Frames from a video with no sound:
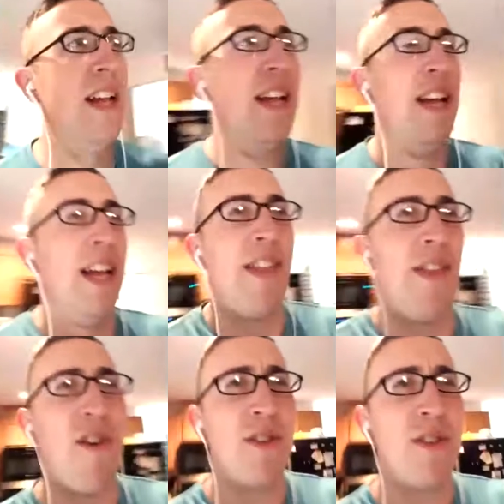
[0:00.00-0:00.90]
there are some
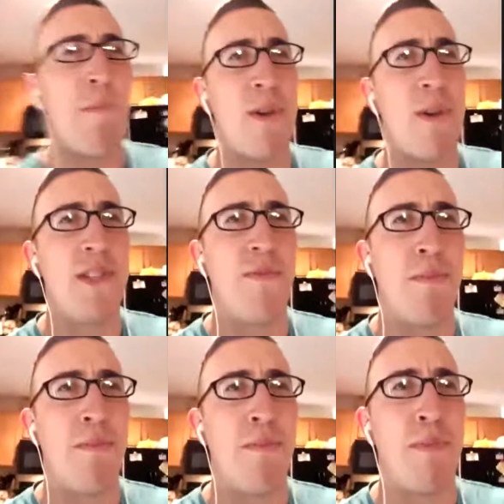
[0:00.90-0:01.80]
parts of
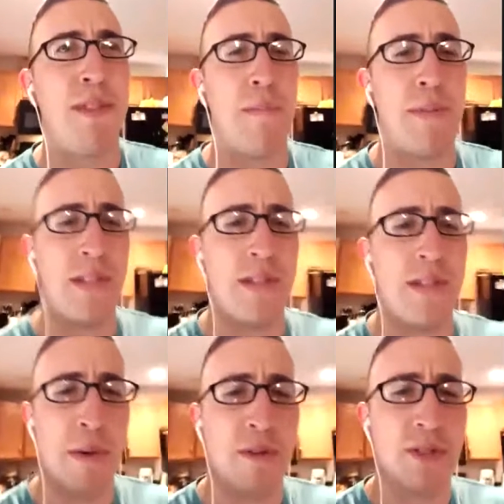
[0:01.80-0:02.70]
presuppositional
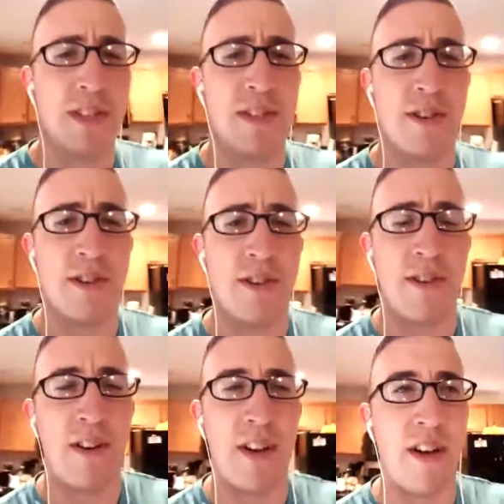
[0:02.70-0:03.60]
apologetics that
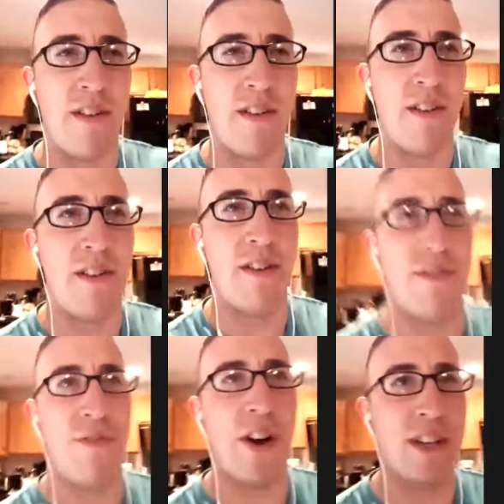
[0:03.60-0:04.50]
are
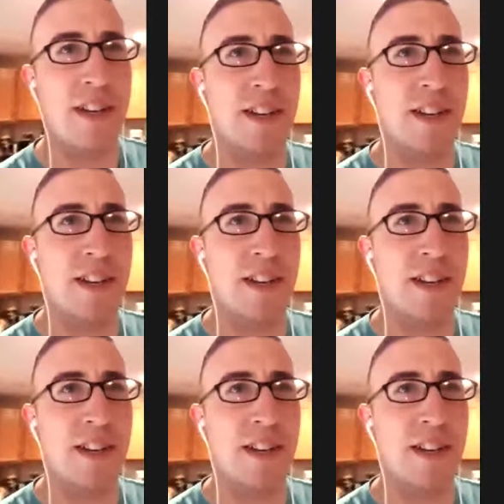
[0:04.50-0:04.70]
fairly